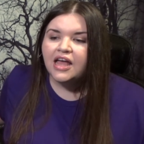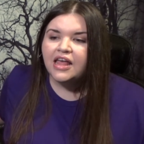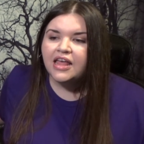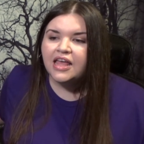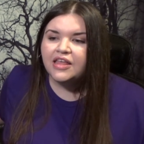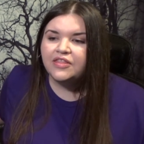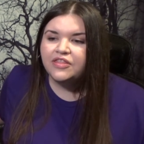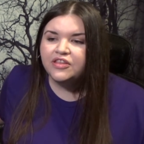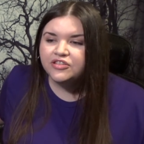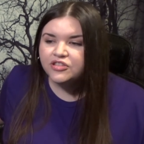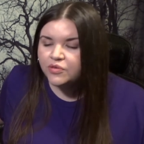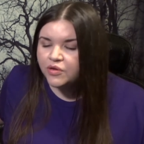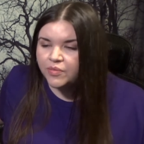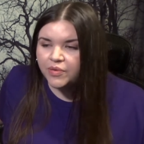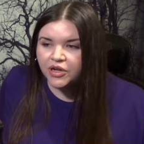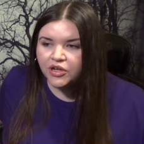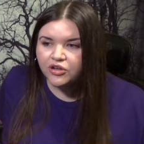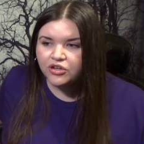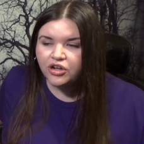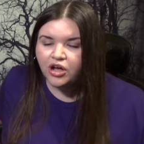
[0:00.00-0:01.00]
this would have
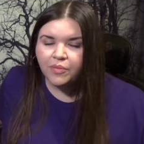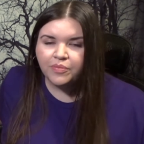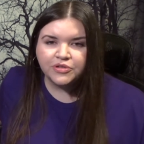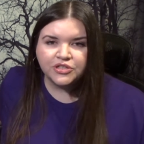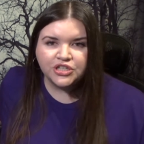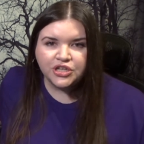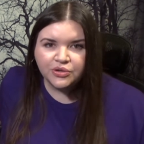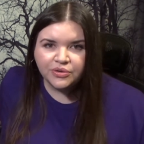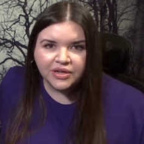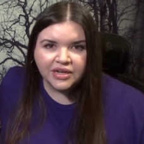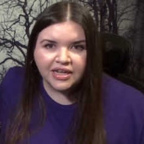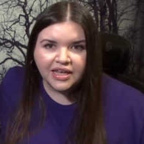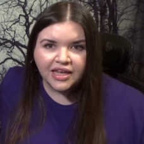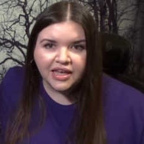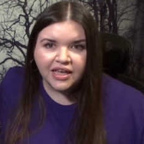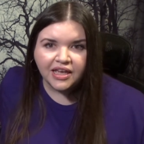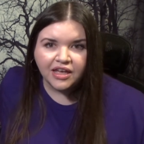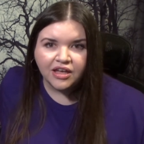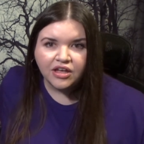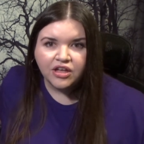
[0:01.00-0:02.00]
been a good
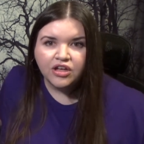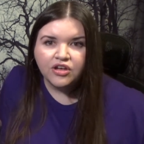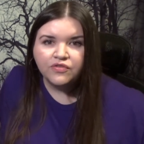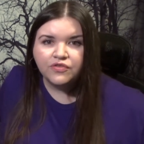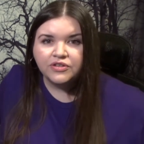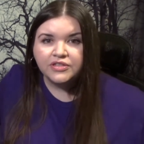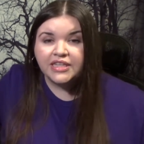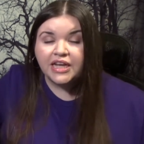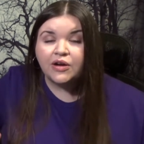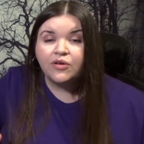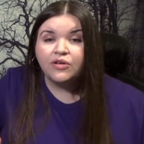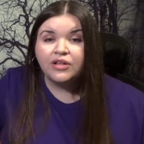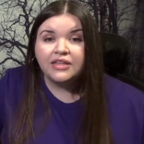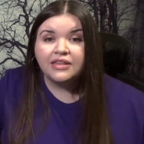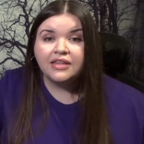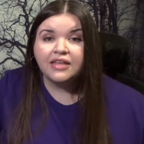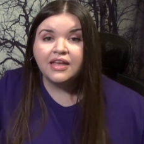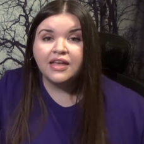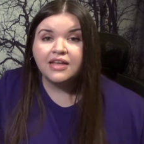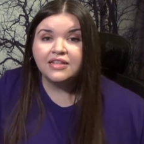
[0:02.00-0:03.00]
opportunity for Daryl
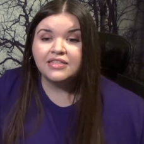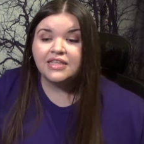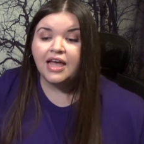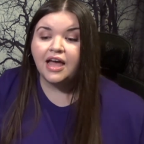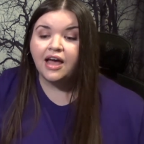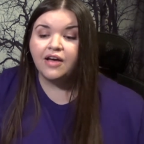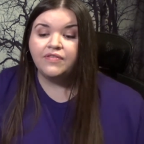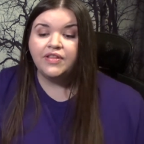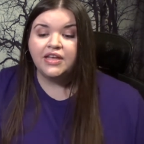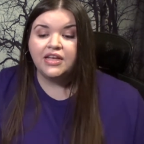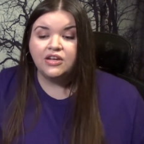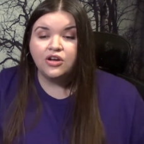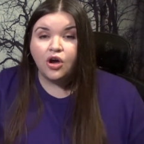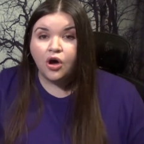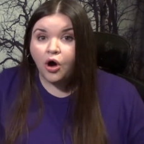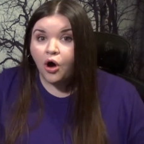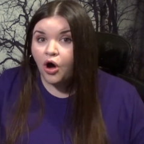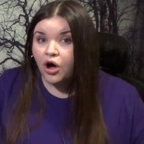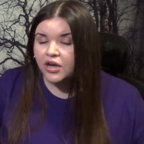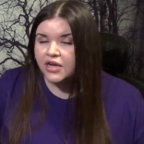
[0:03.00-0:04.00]
and Leah to have like an
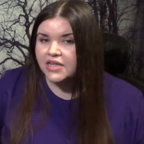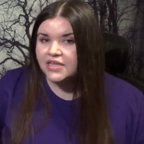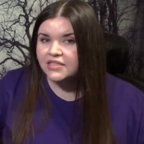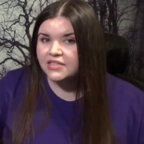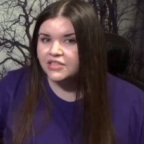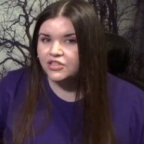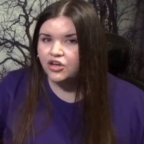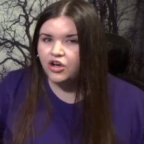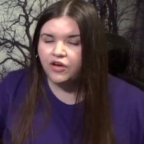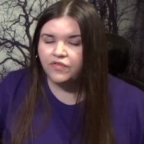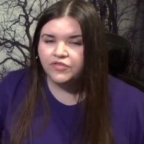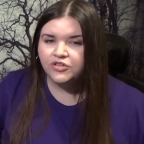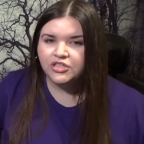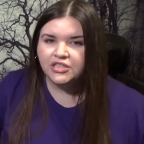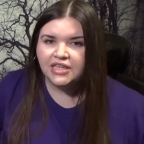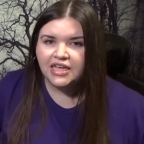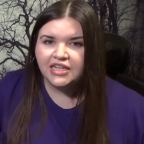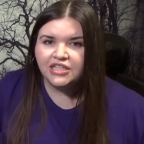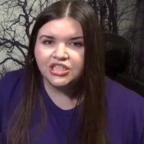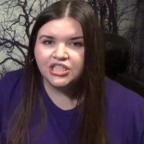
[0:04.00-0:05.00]
honest
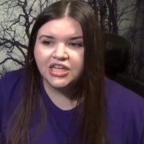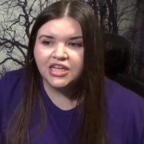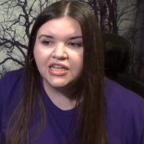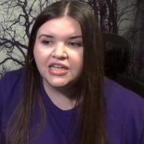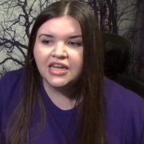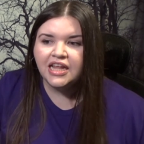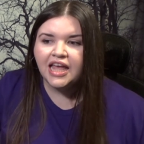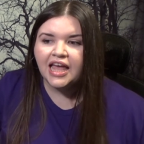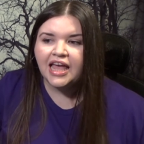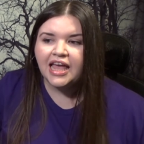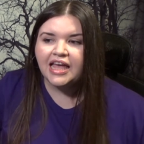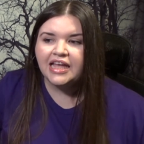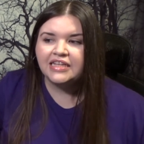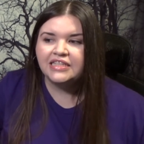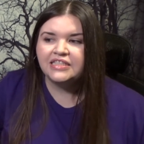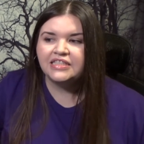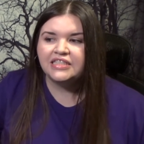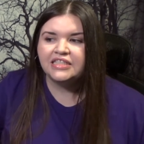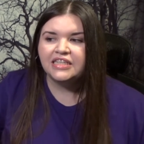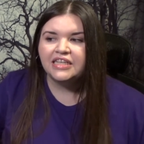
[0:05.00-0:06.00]
conversation
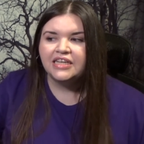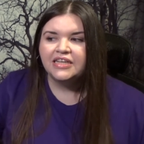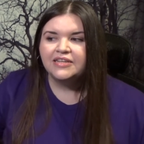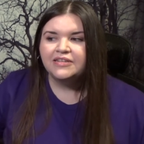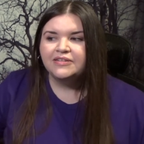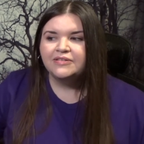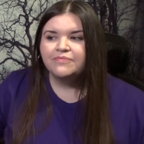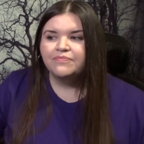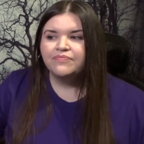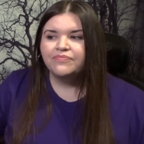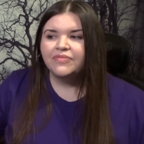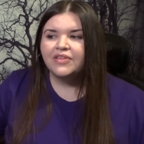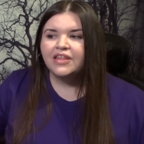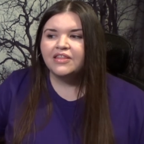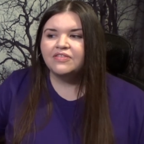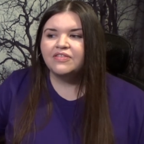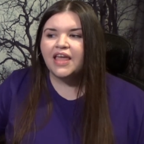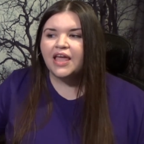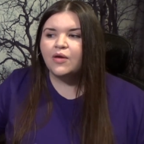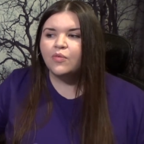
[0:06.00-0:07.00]
and
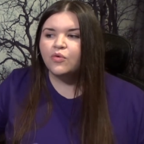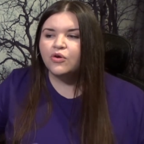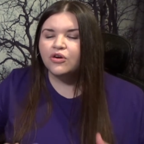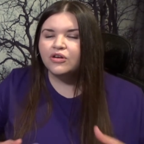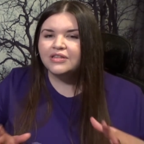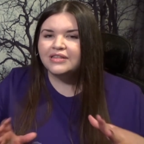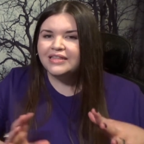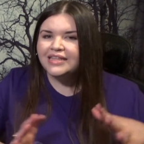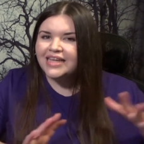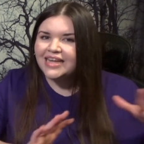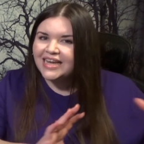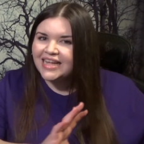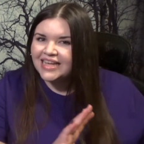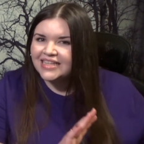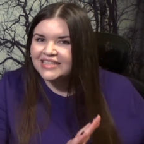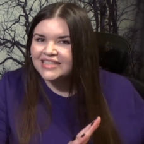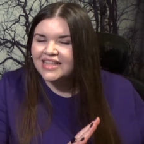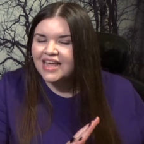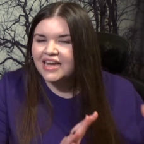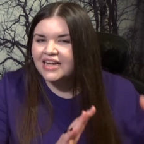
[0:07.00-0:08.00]
they were leaning
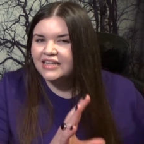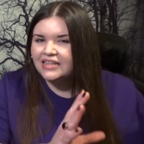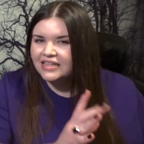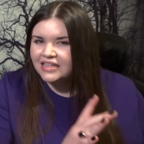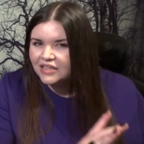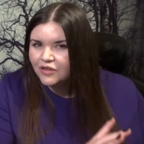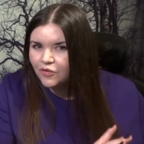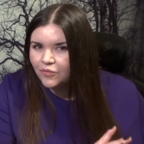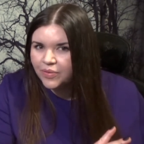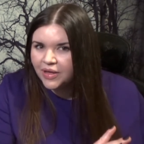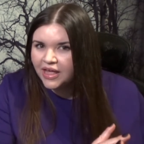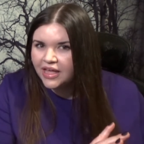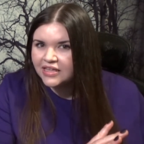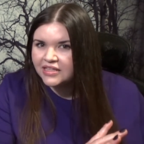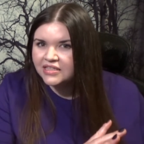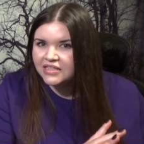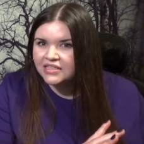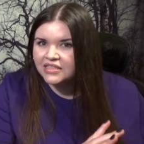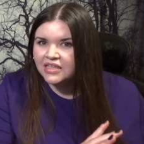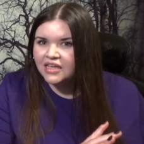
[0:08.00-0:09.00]
into that a little
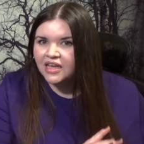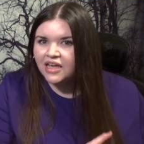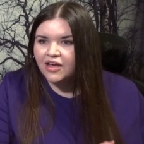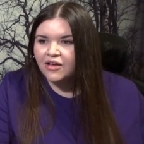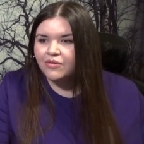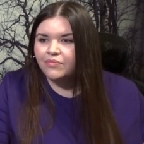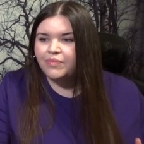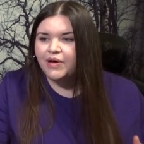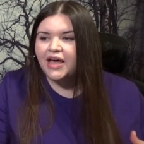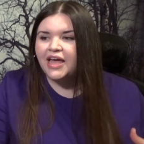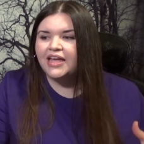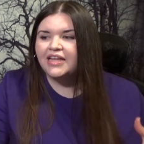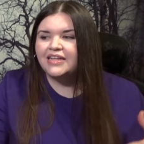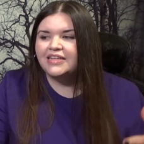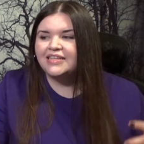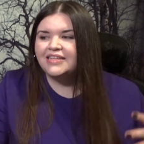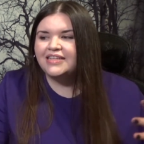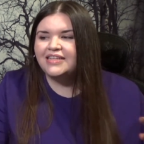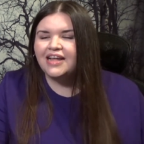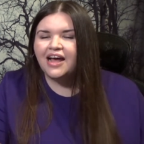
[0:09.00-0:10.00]
bit but
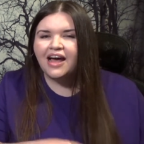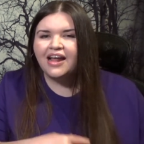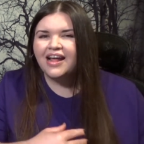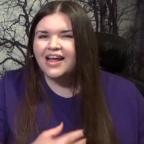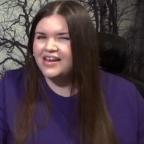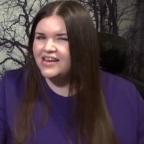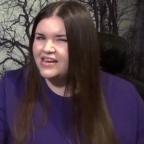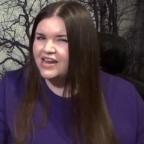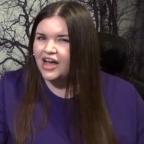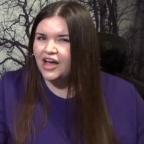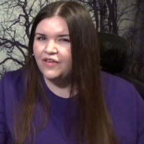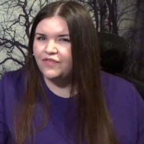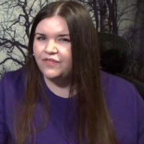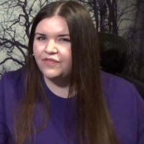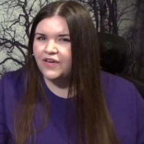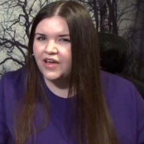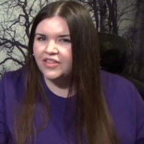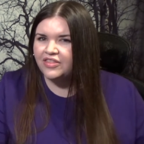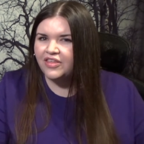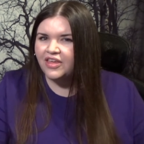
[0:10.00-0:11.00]
not
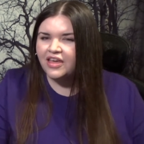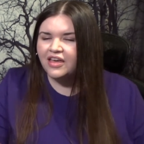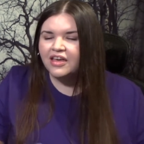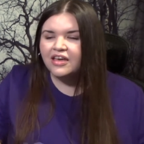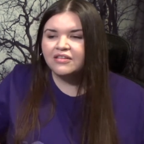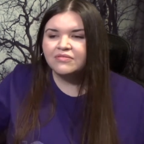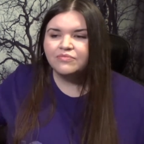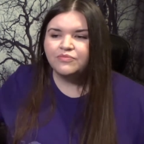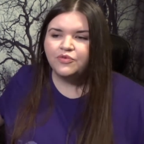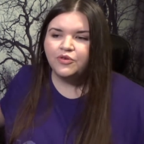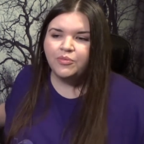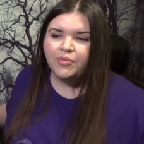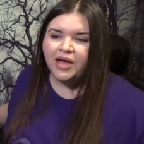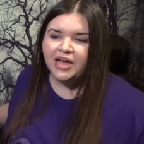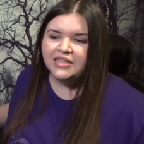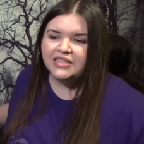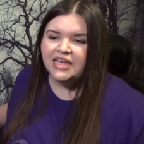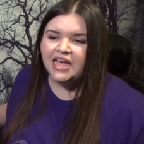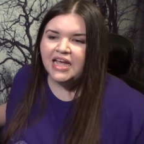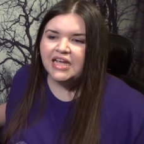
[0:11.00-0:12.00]
enough, I think, for
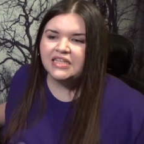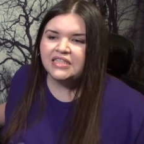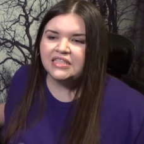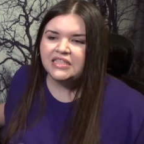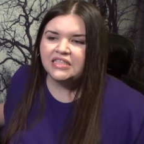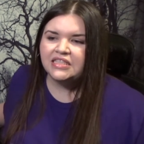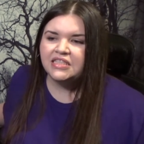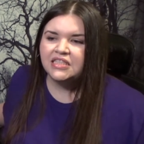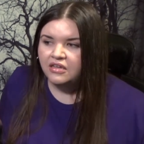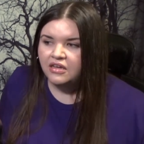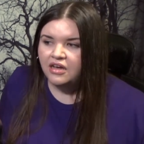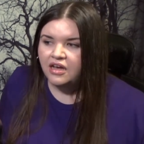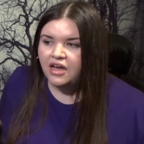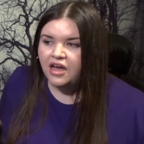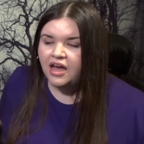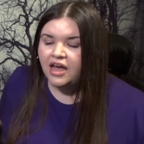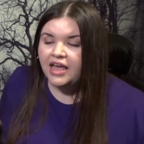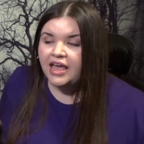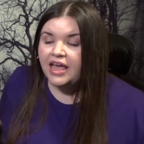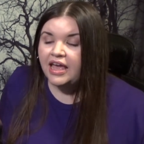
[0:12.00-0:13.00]
my taste.
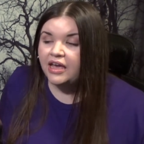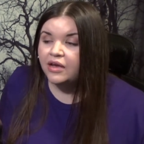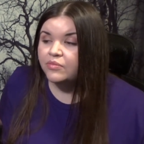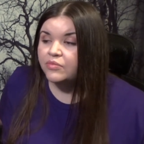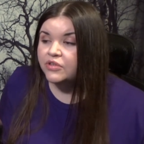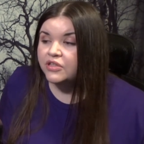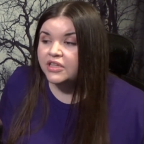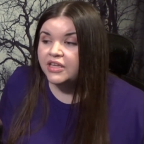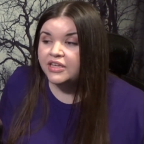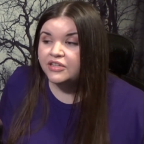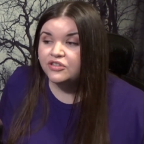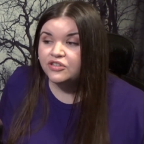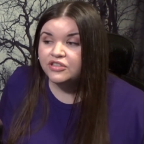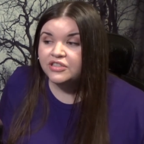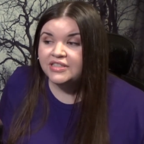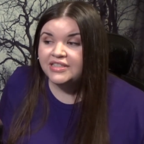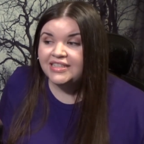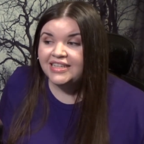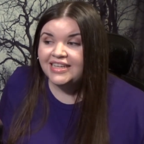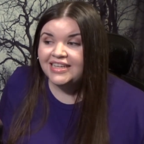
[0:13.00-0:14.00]
I am really
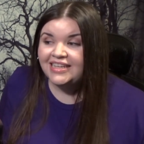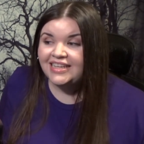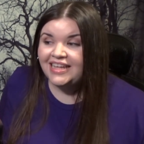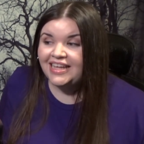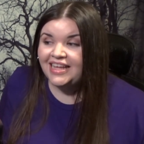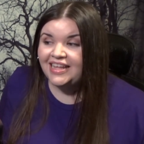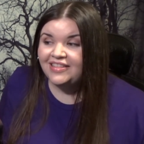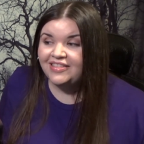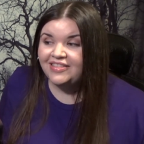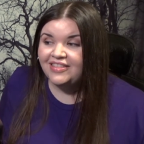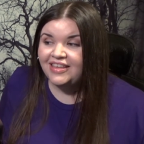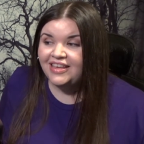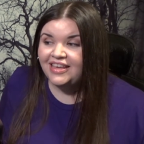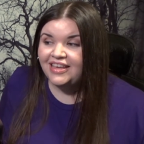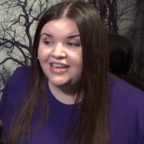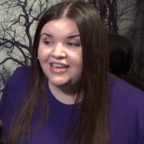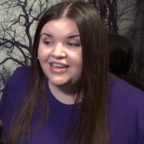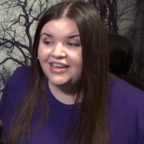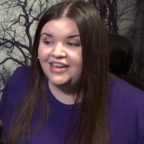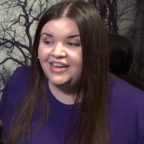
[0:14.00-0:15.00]
interested in the